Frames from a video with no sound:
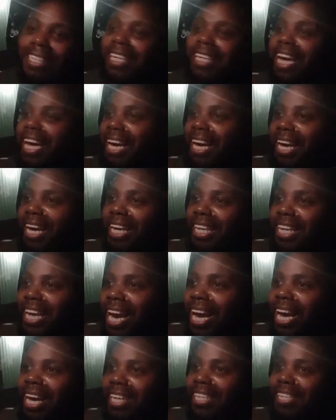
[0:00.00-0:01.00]
And
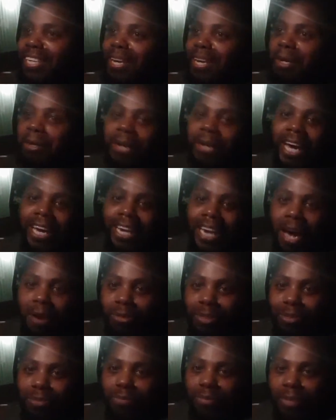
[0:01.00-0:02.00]
yeah, you know, and I
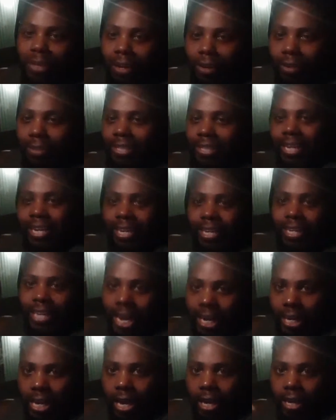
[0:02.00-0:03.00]
was, you know,
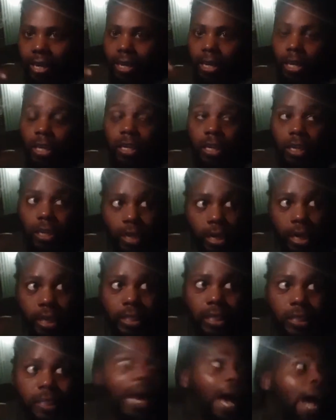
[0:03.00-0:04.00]
they because
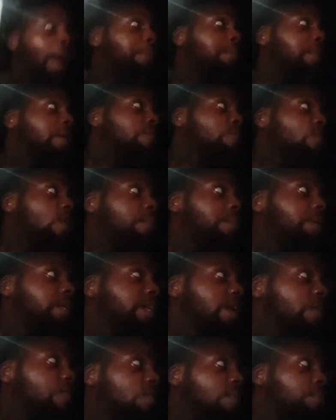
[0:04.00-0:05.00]
it's happening from a
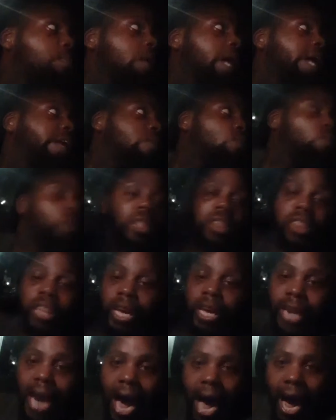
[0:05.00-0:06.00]
different planet
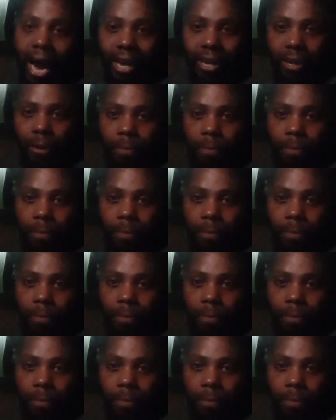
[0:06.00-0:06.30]
within I.